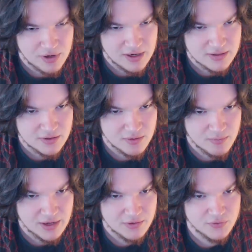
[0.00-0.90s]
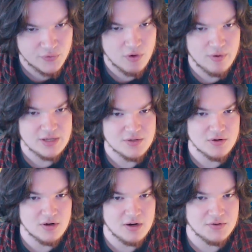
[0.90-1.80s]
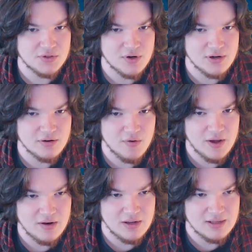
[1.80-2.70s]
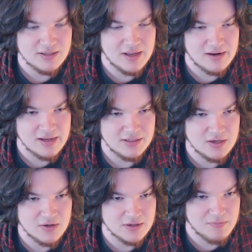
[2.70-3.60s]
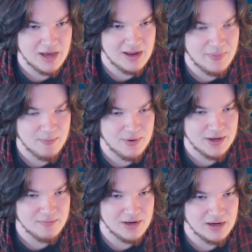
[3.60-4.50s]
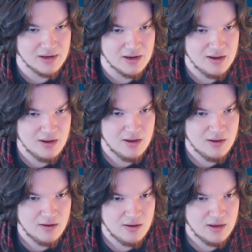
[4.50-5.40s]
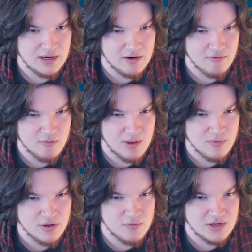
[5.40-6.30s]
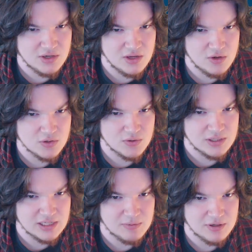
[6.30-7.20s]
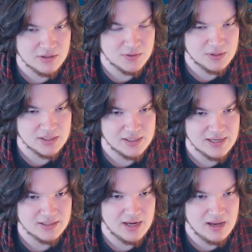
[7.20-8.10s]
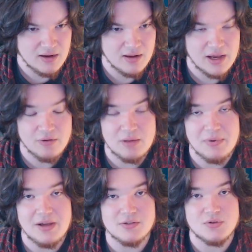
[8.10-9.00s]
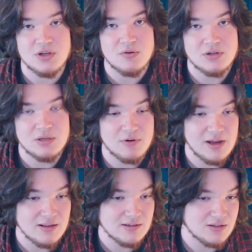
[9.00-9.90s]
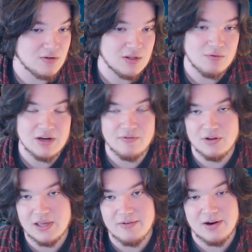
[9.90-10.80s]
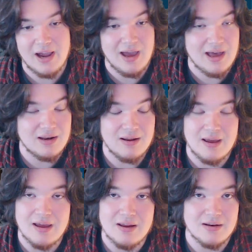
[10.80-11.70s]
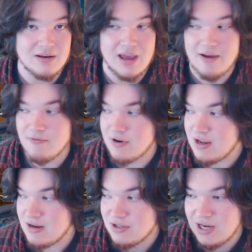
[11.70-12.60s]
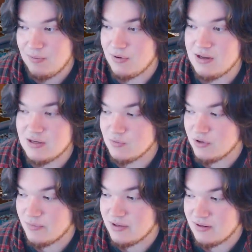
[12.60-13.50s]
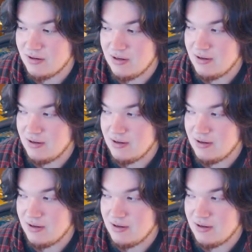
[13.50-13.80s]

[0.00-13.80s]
brands or models for a rice cooker? Ours is starting to go out and gets that nasty cooked mat at the bottom lately. And I remember you mentioning yours was nice, but also on its last leg. I only buy Zojirushi brands. That's the only one I've really ever had, and every Japanese woman